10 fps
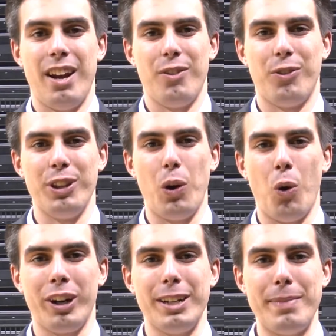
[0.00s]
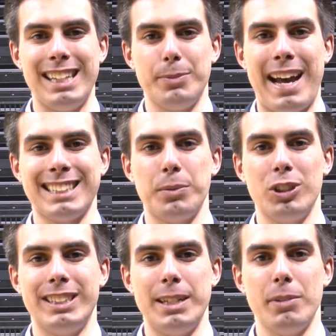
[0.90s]
For the Oregon men's basketball
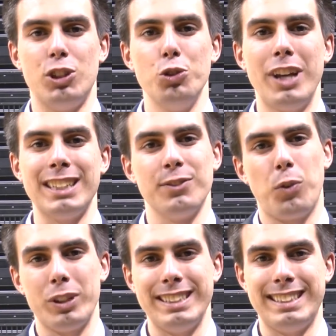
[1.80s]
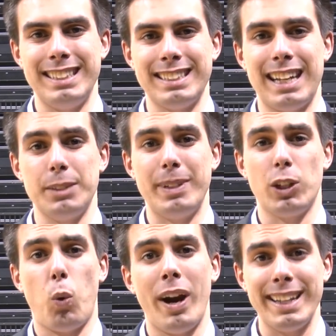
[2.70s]
team, the 2014 season has been
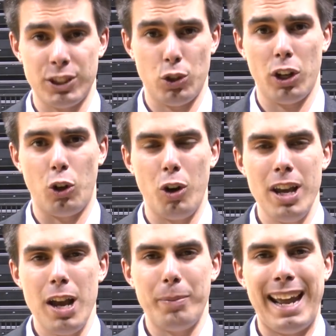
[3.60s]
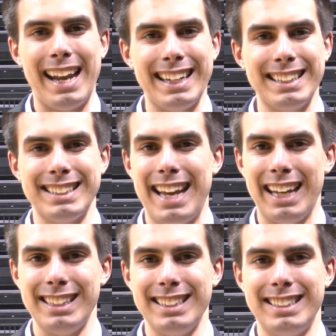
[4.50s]
quite a struggle, but heading into the
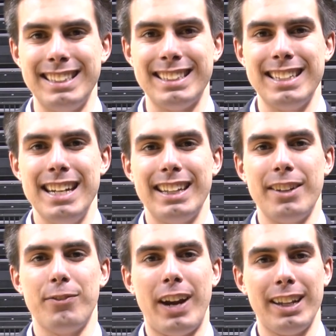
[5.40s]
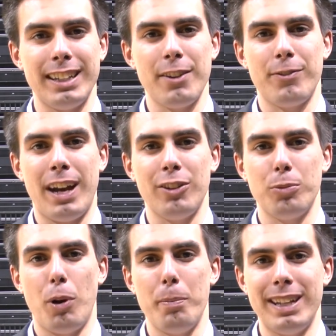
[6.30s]
end of the season, they finally have found their
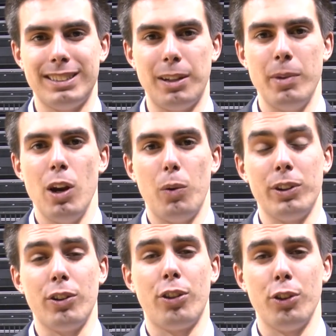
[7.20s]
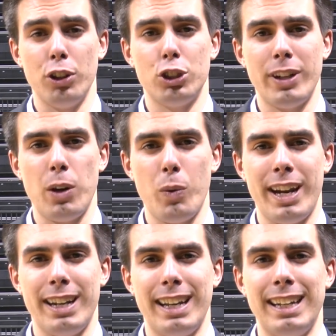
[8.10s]
momentum with their third straight
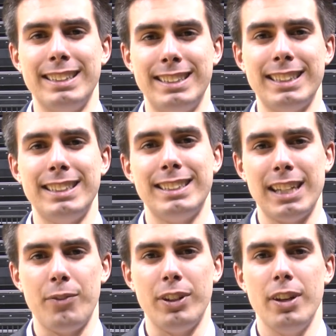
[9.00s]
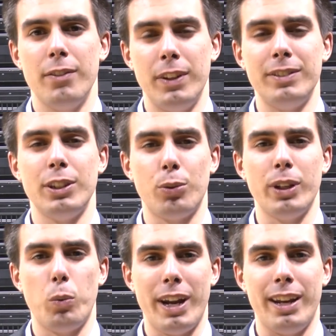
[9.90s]
win in a
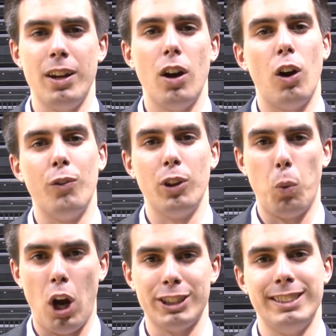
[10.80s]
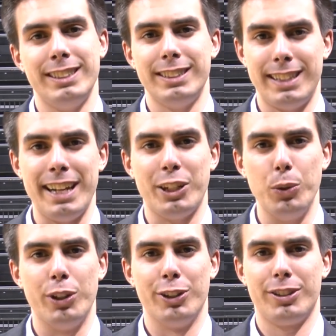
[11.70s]
67-53 win over the Washington State
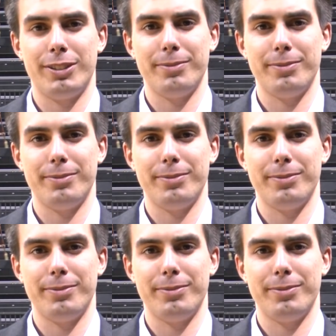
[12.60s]
Cougars.